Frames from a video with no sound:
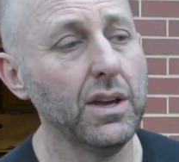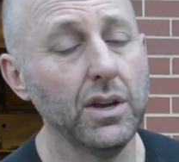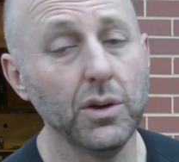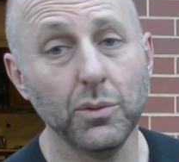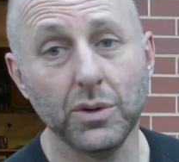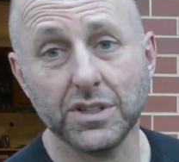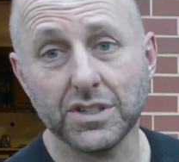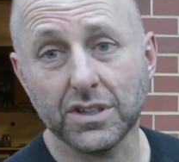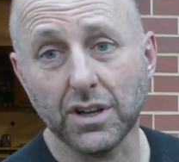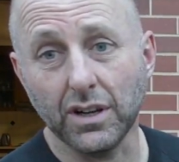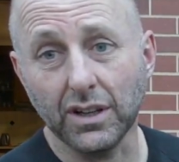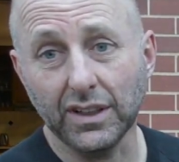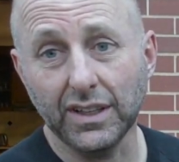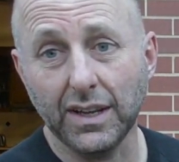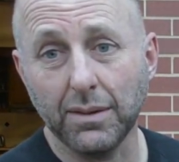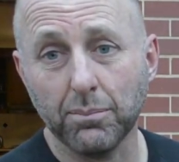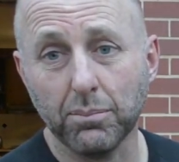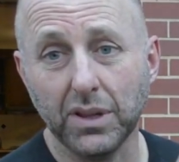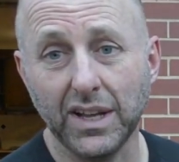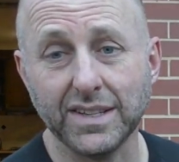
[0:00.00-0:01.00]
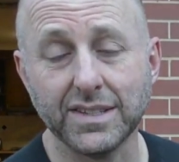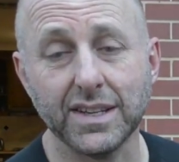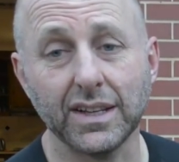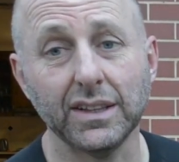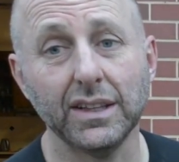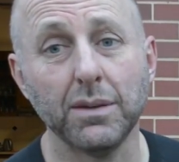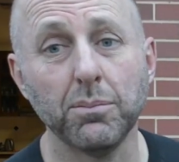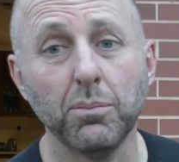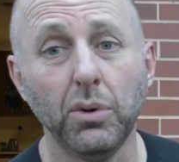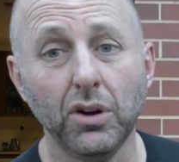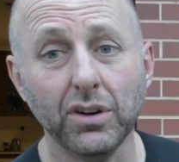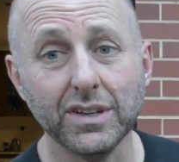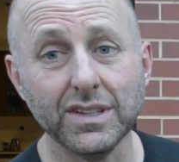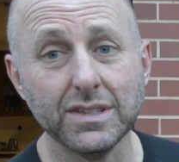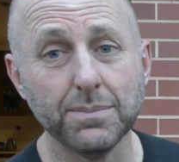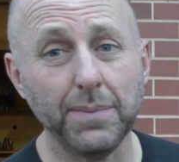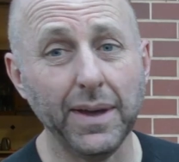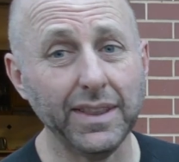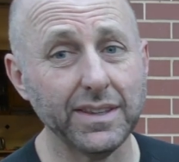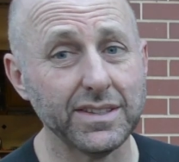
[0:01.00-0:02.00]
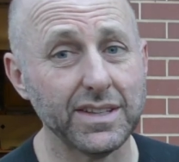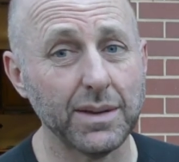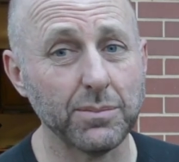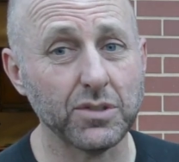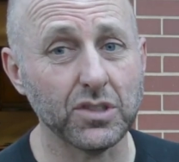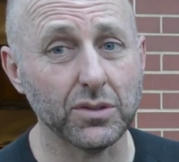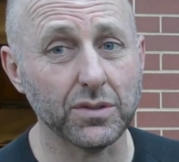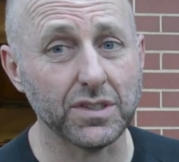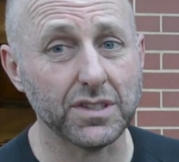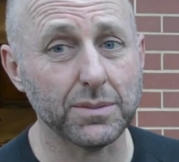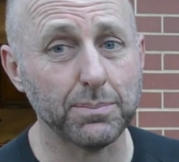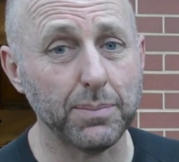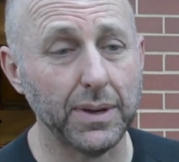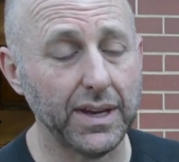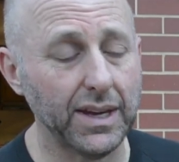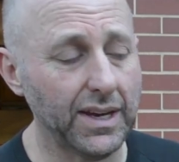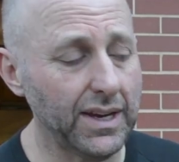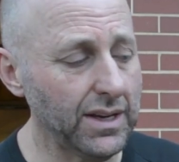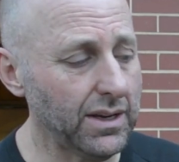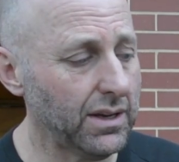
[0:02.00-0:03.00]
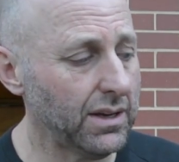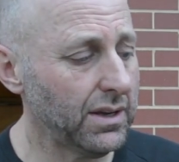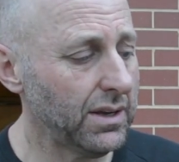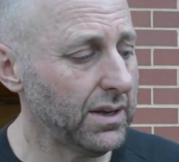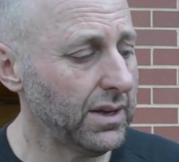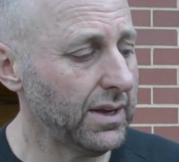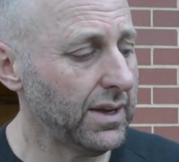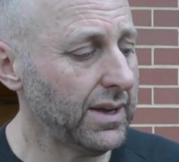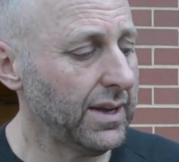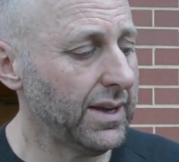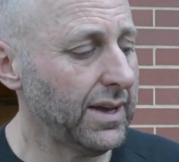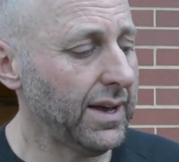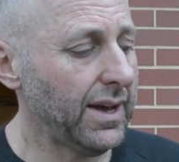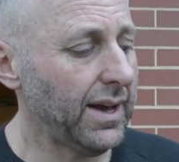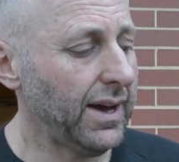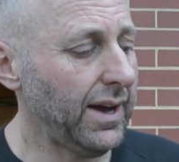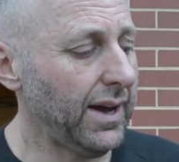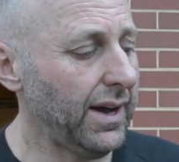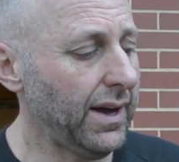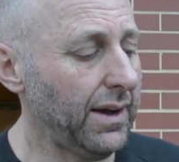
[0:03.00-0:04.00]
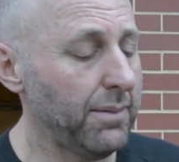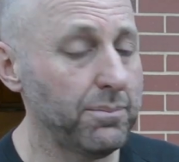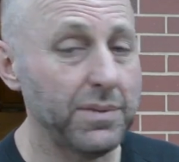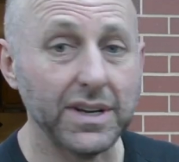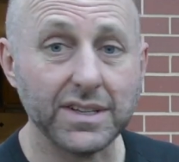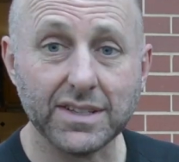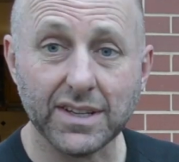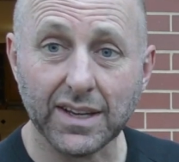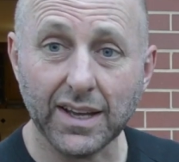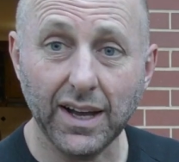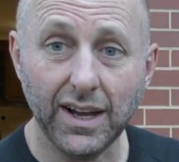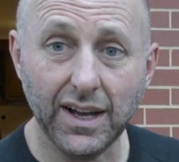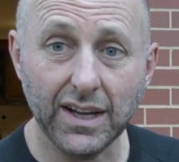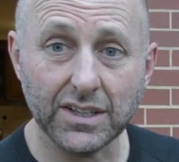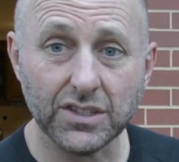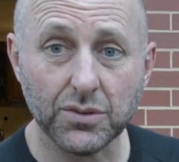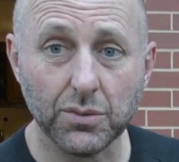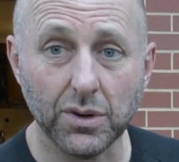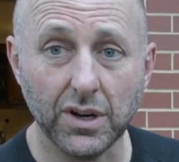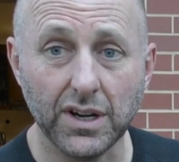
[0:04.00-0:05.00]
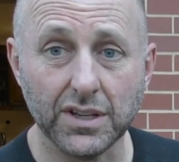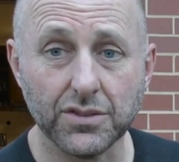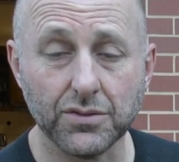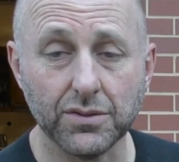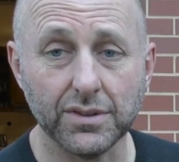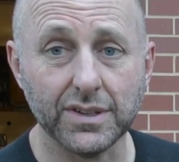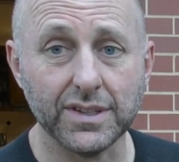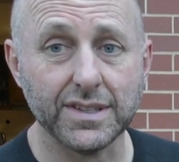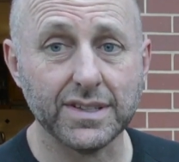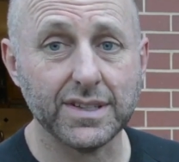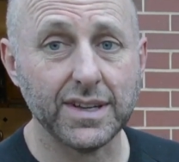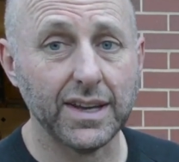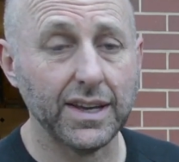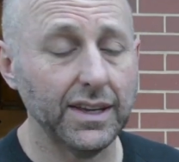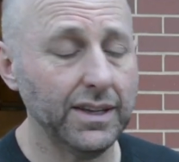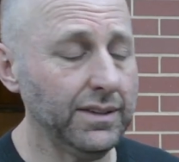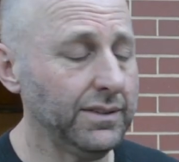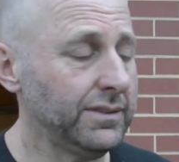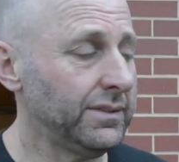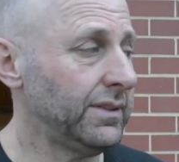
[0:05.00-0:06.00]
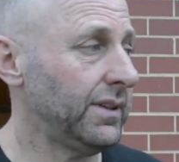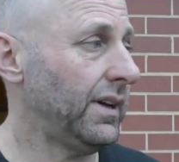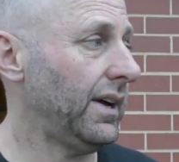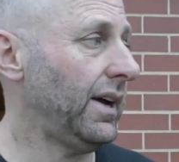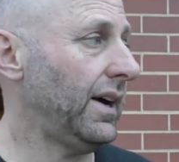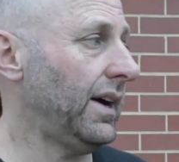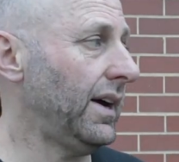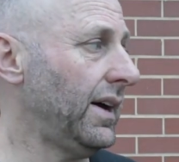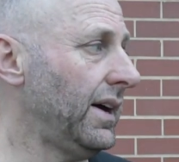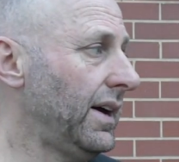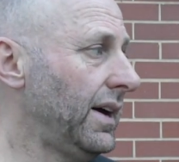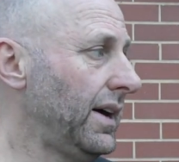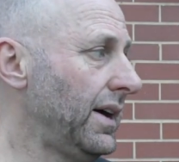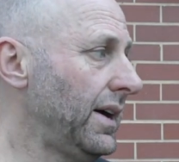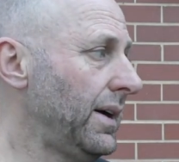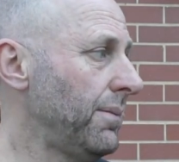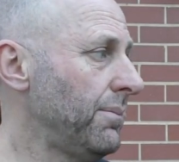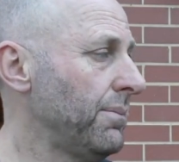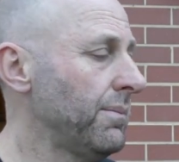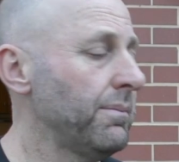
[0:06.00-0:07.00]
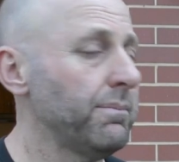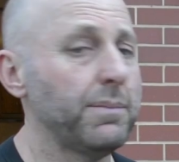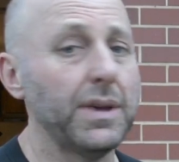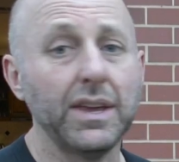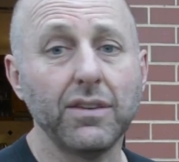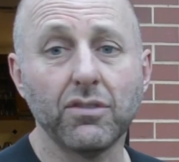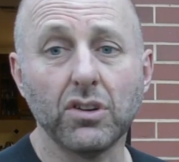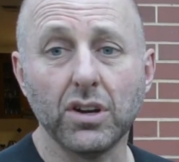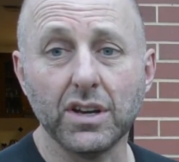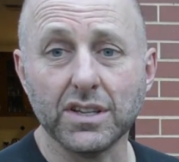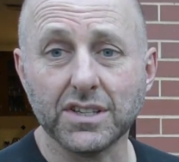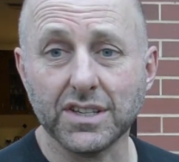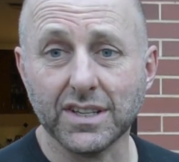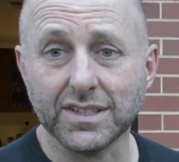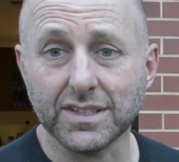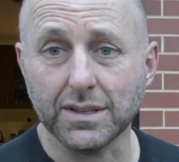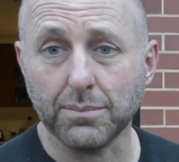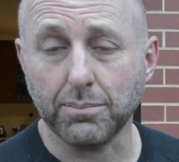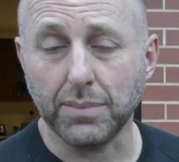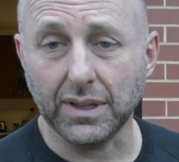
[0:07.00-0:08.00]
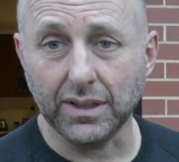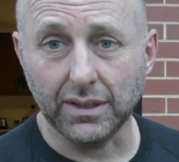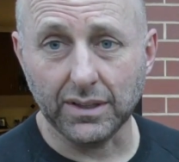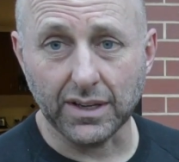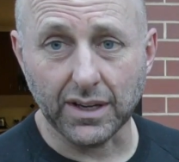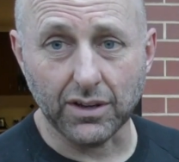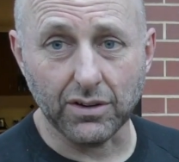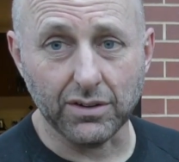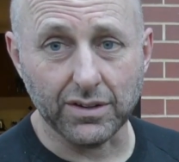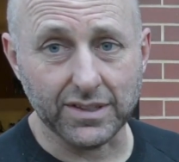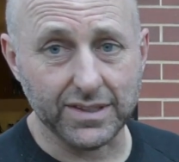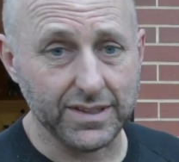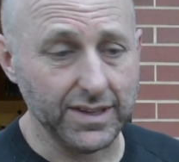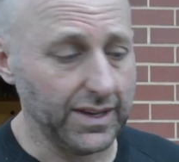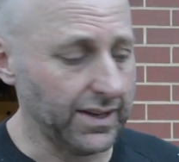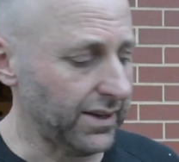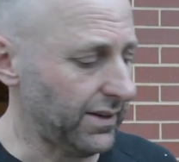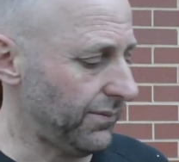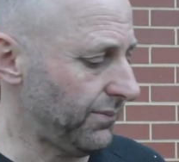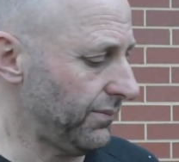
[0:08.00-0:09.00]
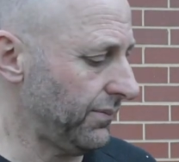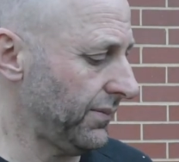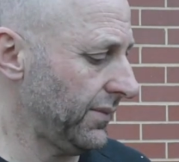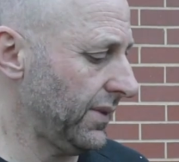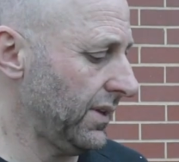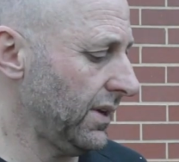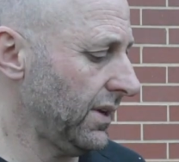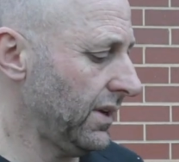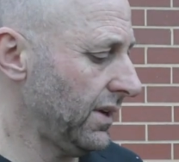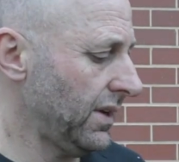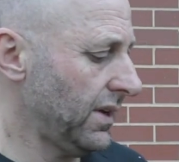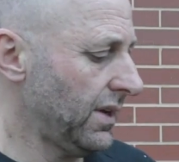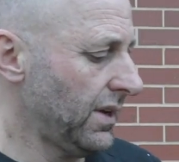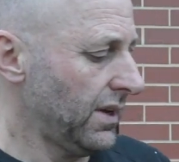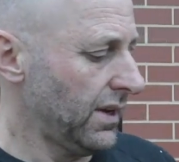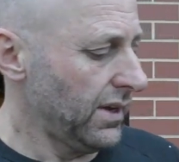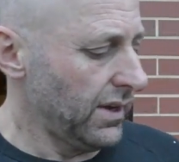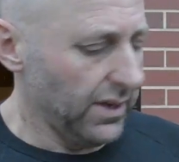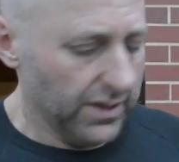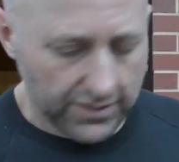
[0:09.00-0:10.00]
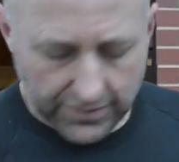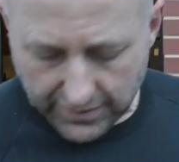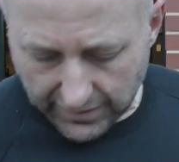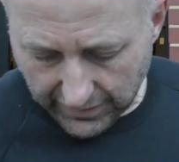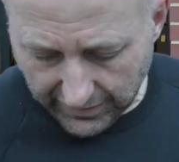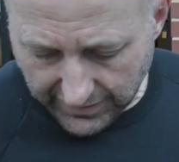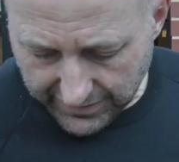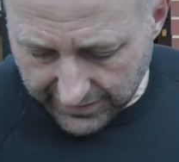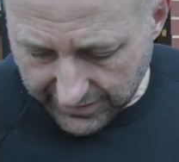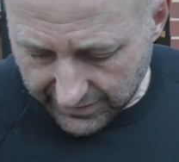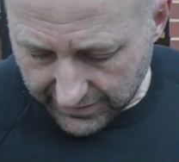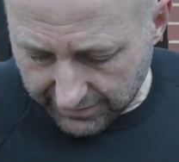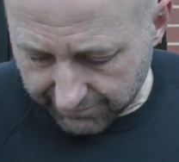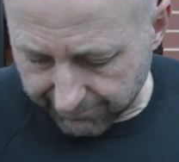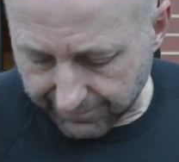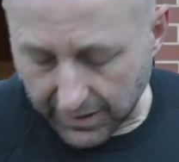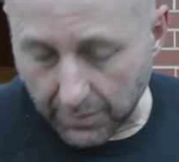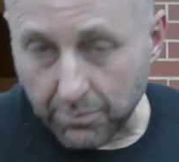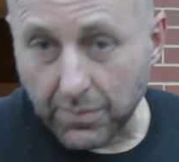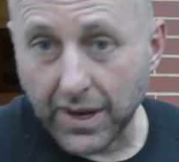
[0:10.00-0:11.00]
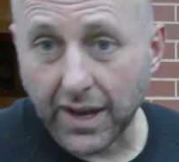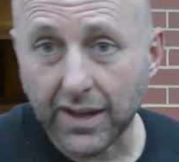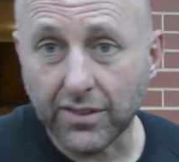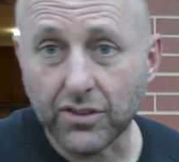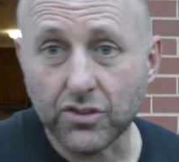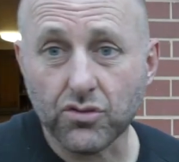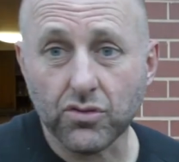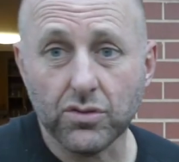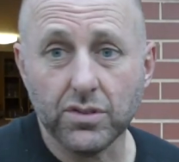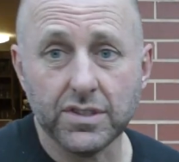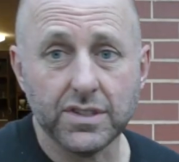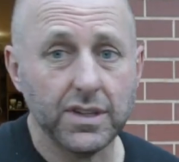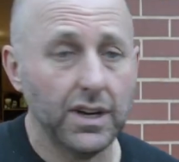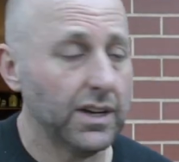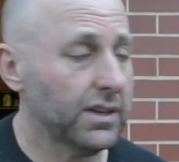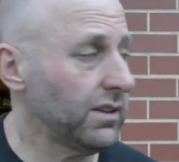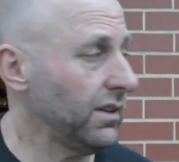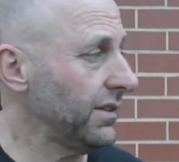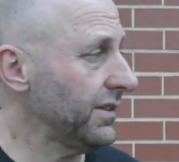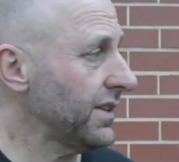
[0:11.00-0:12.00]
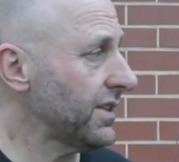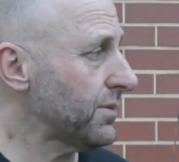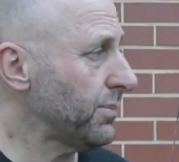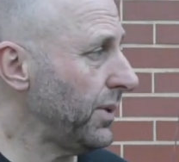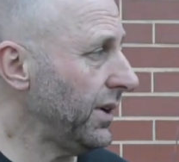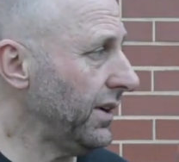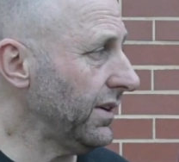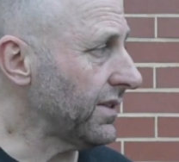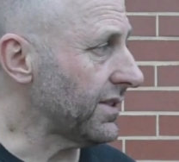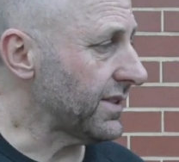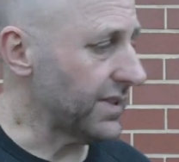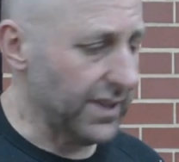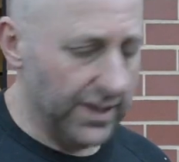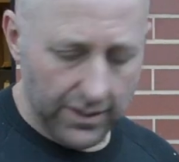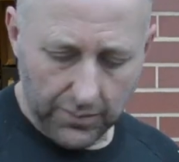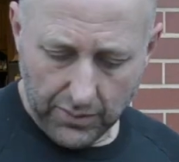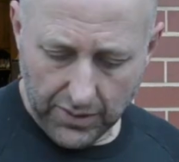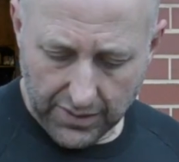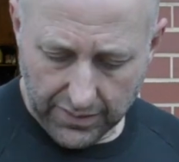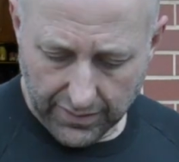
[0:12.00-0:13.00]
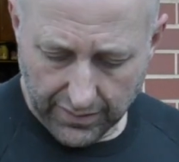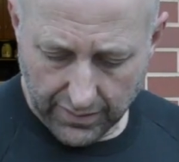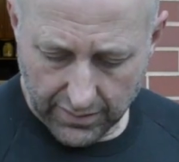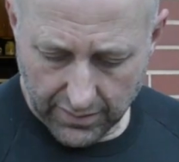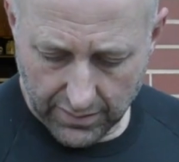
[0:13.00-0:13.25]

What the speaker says: which has got plastic limb pockets, about the same sort of speed, but it's a cast riser on a Stinger, but you've got adjustability on a Stinger. So let's just compare the draw cycle on this bow to start with.